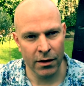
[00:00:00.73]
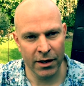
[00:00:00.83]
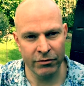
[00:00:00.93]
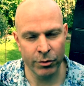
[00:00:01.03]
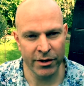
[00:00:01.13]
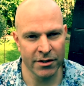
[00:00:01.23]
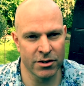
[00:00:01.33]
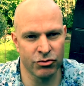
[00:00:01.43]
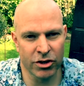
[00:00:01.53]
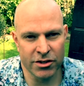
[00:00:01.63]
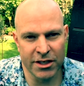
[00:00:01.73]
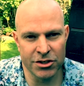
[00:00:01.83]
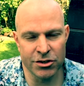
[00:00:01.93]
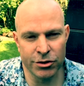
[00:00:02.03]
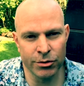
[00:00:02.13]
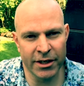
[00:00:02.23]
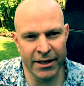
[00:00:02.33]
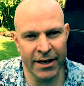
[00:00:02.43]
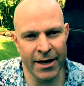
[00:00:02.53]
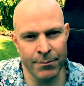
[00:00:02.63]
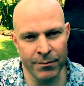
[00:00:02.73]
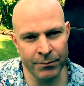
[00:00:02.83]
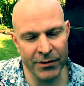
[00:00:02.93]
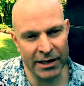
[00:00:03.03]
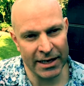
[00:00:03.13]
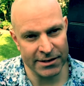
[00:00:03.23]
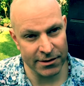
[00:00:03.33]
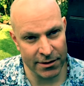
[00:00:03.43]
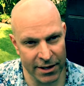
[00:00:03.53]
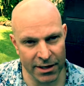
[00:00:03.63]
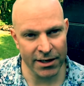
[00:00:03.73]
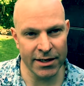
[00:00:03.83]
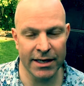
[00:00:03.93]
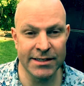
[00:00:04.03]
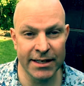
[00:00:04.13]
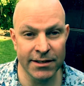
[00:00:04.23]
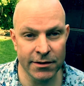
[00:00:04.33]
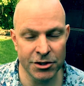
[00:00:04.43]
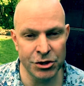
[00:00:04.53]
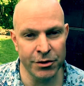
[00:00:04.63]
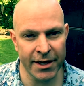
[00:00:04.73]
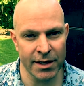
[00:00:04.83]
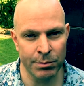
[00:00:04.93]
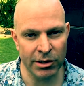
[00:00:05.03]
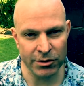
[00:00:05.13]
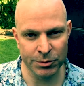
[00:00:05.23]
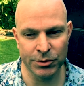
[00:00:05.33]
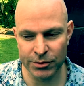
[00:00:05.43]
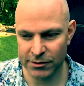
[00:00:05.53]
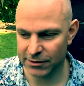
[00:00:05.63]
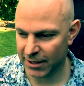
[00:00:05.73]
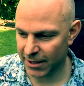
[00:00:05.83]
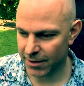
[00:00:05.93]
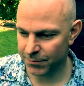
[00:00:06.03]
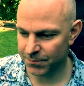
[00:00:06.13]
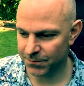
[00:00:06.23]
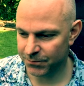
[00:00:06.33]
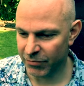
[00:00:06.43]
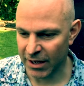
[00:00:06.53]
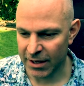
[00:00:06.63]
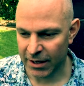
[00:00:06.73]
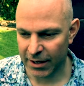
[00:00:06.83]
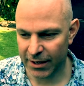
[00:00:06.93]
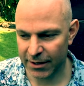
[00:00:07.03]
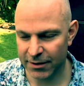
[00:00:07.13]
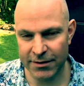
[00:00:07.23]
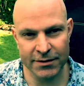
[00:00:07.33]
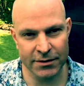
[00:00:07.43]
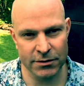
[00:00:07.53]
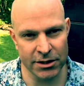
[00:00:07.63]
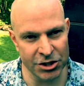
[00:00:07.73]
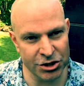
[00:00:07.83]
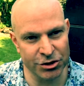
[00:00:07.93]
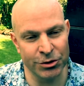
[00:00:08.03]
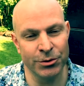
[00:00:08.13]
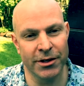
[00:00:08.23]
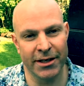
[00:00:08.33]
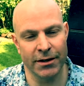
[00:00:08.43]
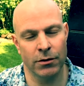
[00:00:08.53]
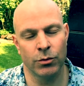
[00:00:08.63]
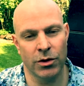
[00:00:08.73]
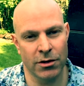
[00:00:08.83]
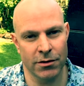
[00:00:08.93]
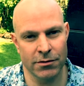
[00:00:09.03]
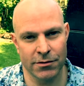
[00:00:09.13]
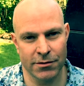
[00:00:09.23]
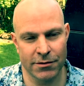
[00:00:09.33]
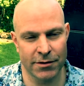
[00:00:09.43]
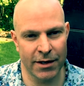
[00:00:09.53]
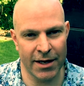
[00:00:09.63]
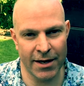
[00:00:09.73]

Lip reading: Hi everyone, this is Ross, Teacher Toolkit. Last night I attended the UK Blog Awards and Teacher Toolkit was